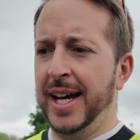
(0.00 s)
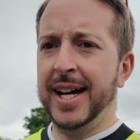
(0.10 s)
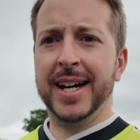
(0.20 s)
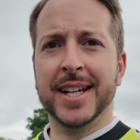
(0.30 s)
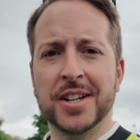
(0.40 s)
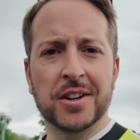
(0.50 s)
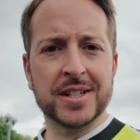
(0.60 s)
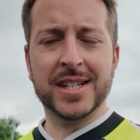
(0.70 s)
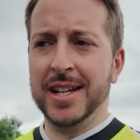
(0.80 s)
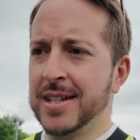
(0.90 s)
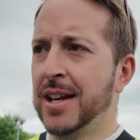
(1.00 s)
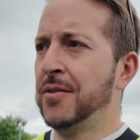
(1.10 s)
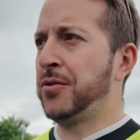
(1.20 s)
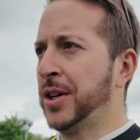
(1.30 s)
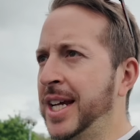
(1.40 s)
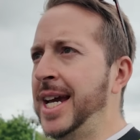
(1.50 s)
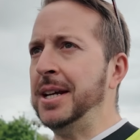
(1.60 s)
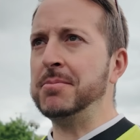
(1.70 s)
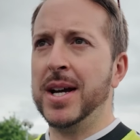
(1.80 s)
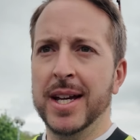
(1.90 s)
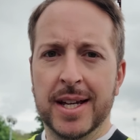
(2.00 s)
United for a game